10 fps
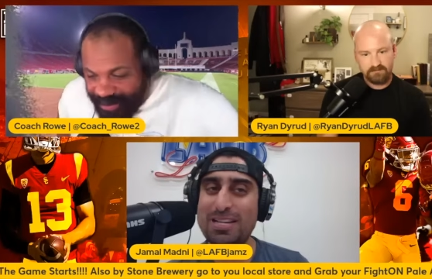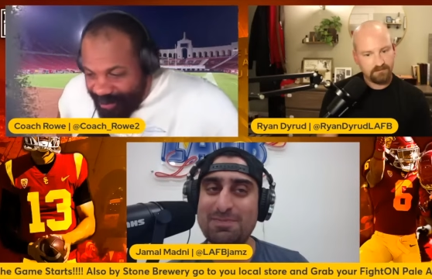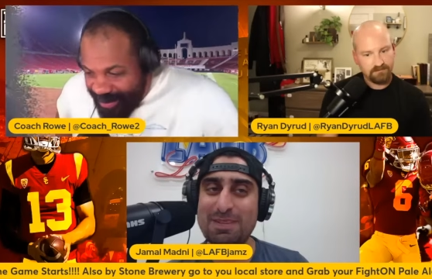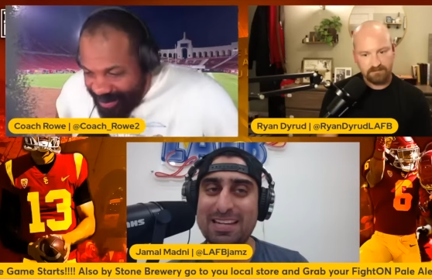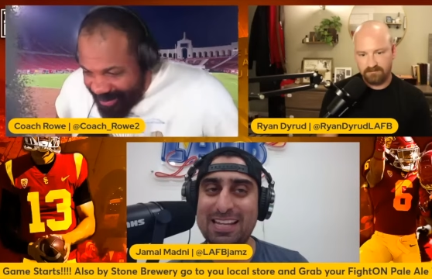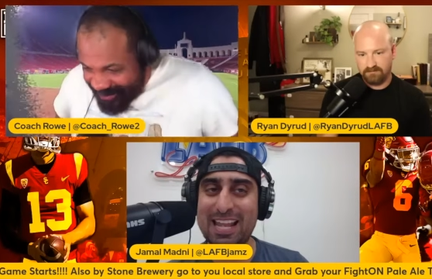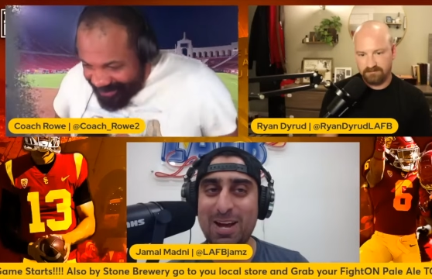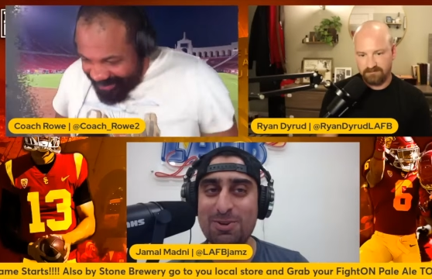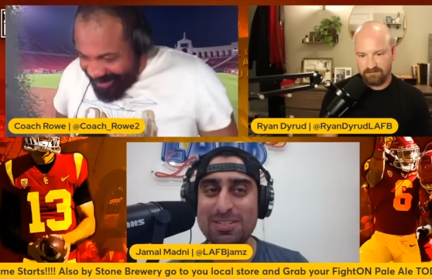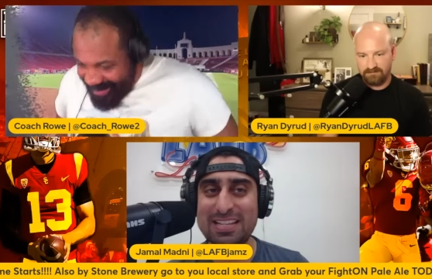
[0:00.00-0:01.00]
Speaker 1: Always be
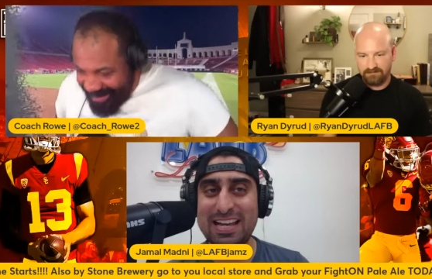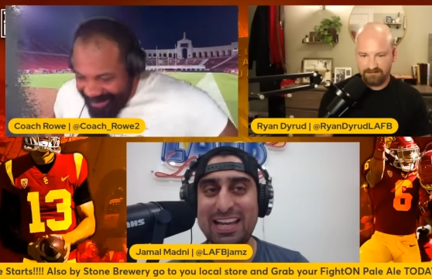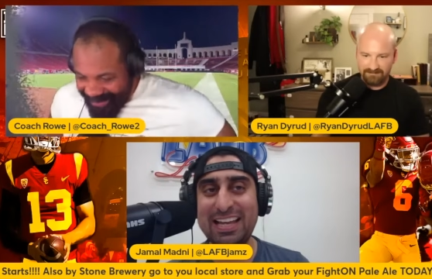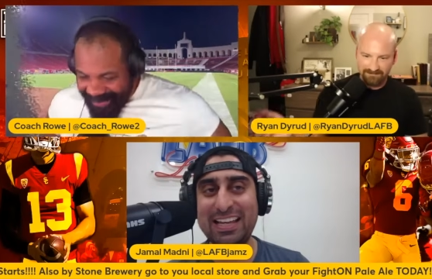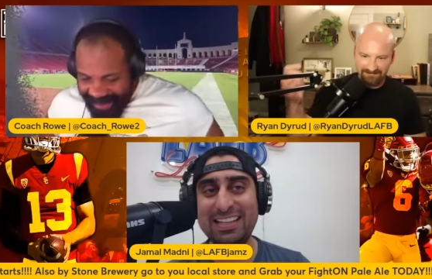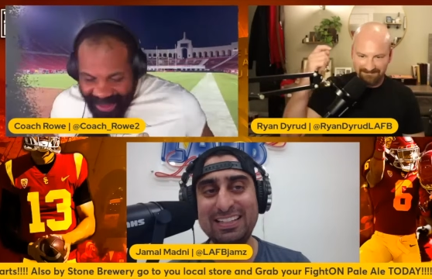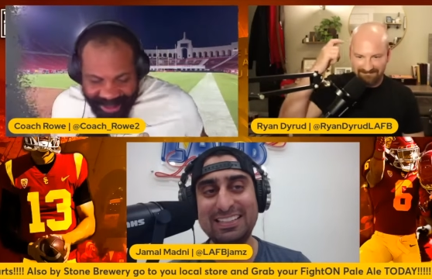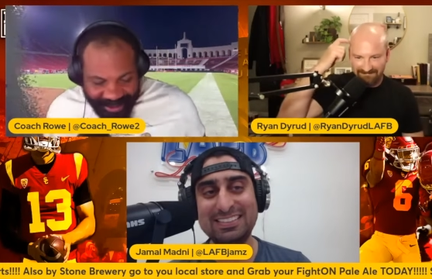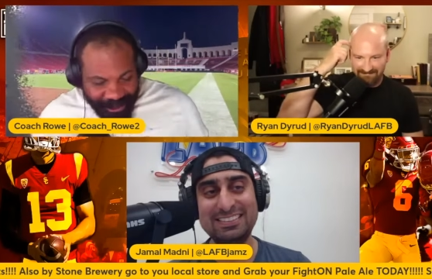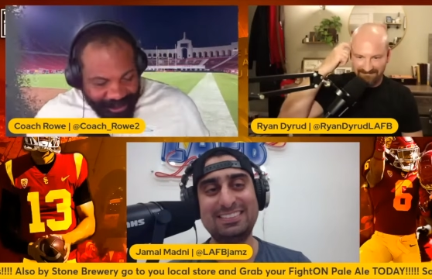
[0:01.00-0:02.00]
closing. closing.
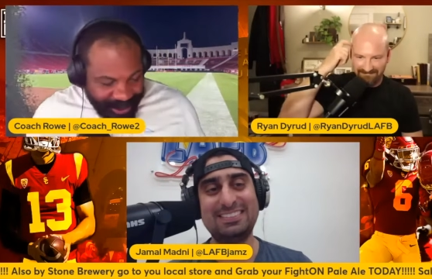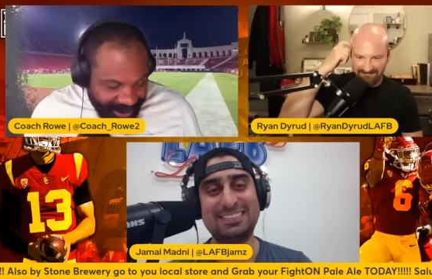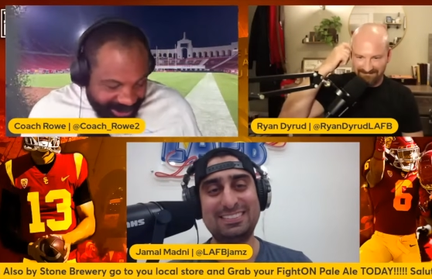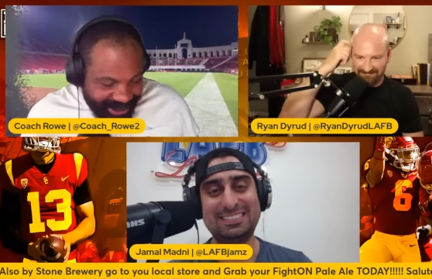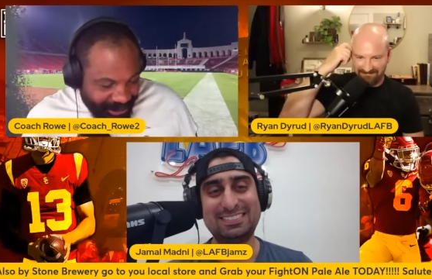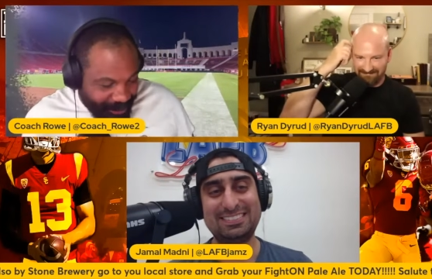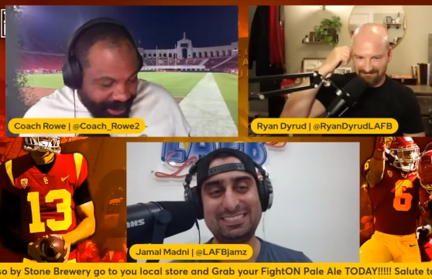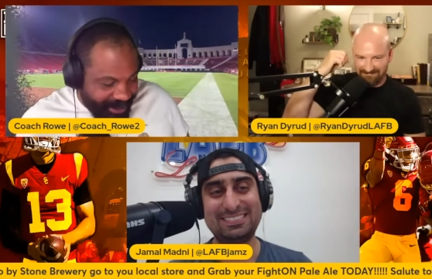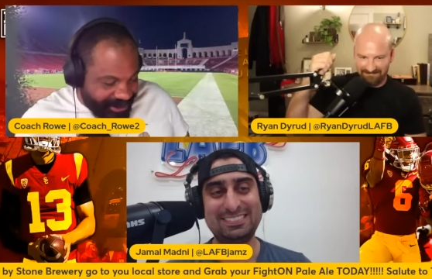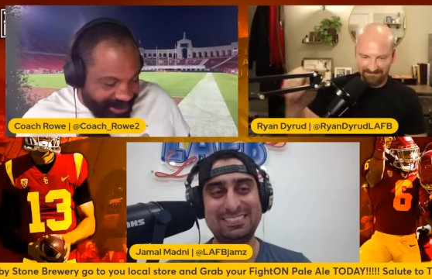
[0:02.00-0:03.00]
Those of you listening on the
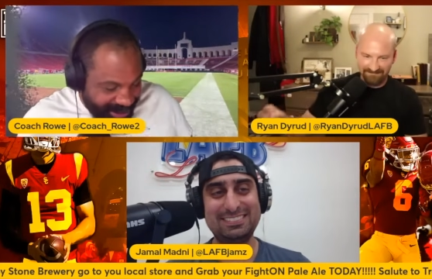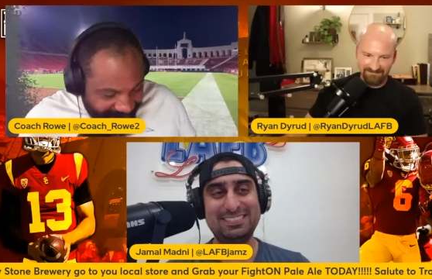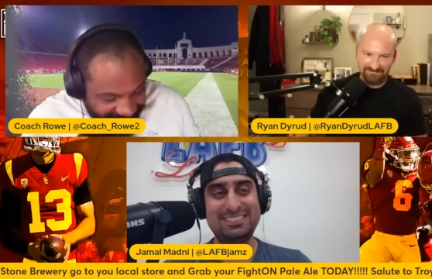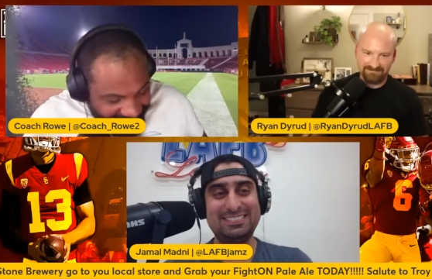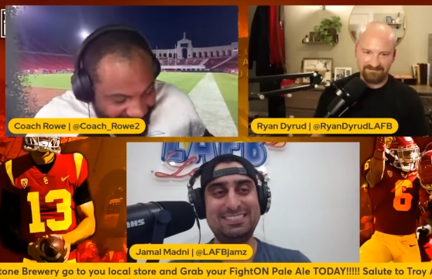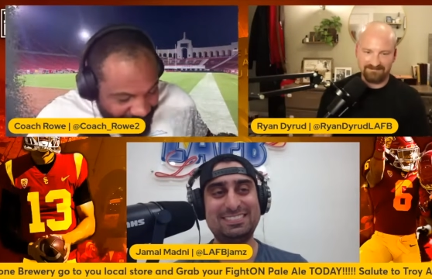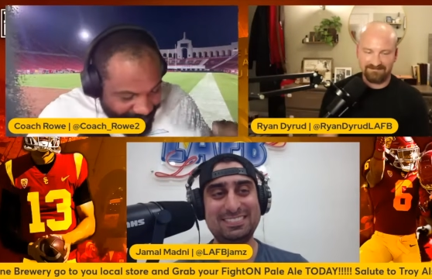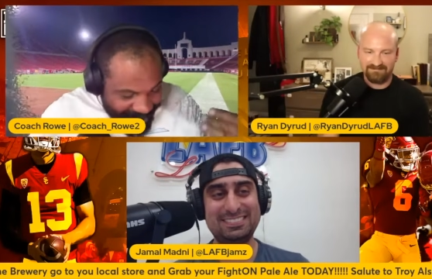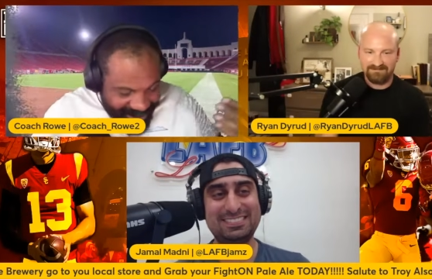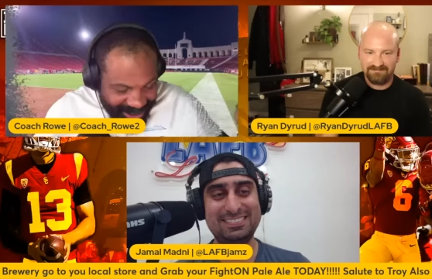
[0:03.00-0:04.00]
Mightier 1090, thank you for
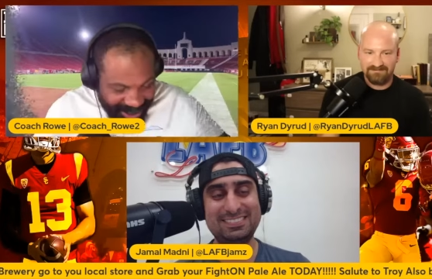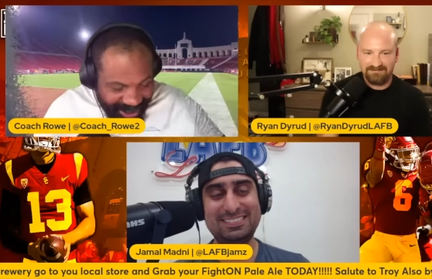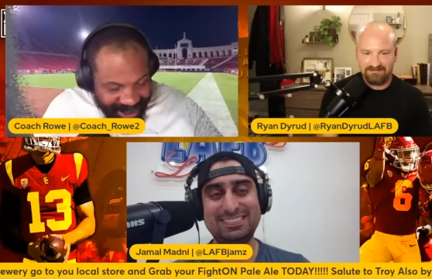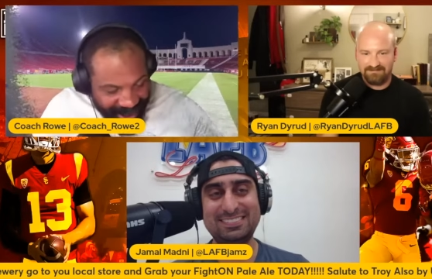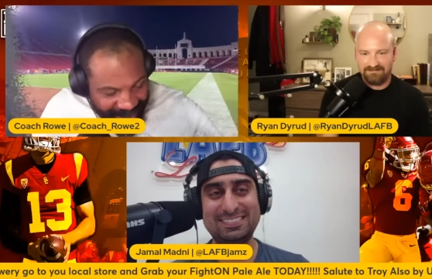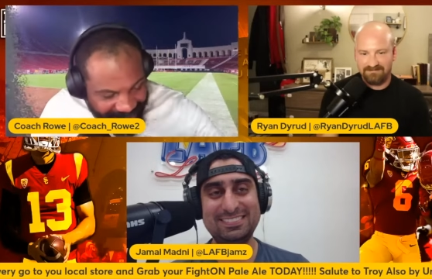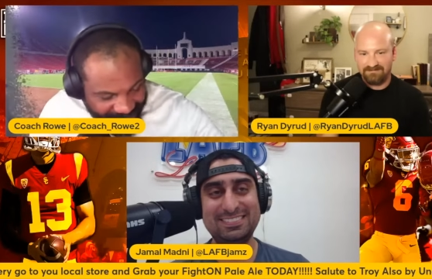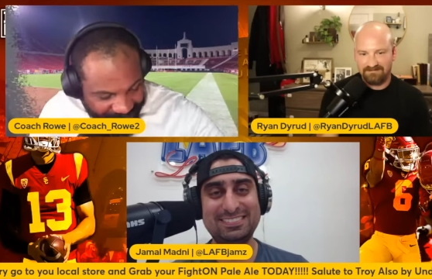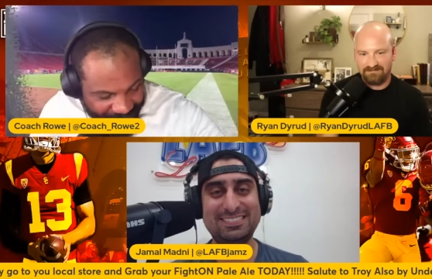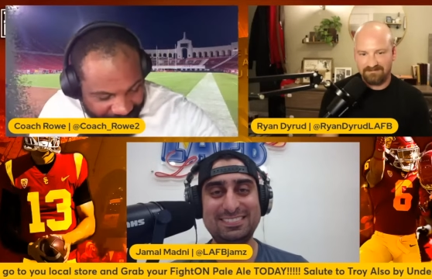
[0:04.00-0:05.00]
listening. See
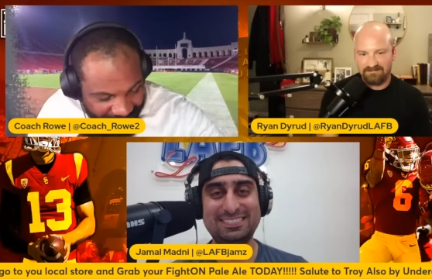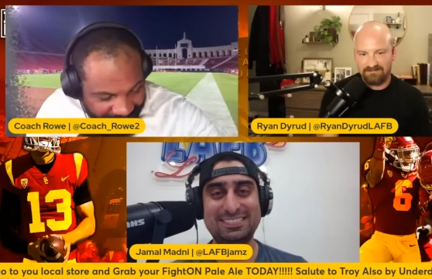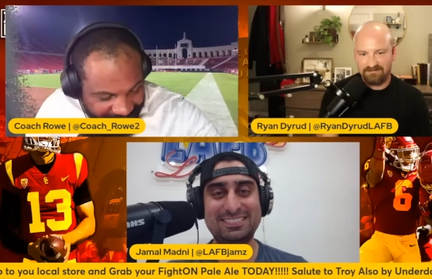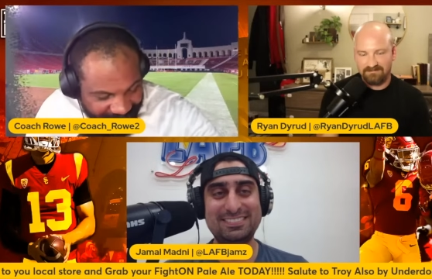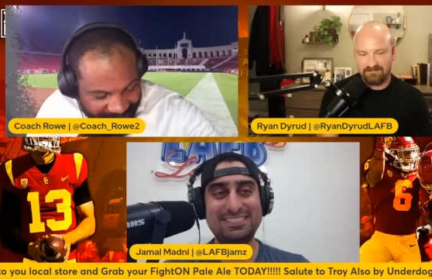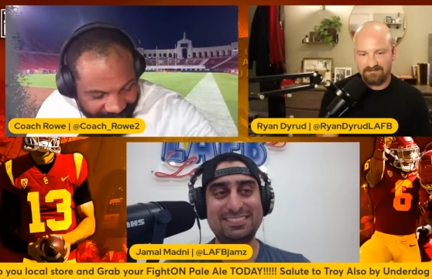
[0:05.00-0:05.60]
you guys.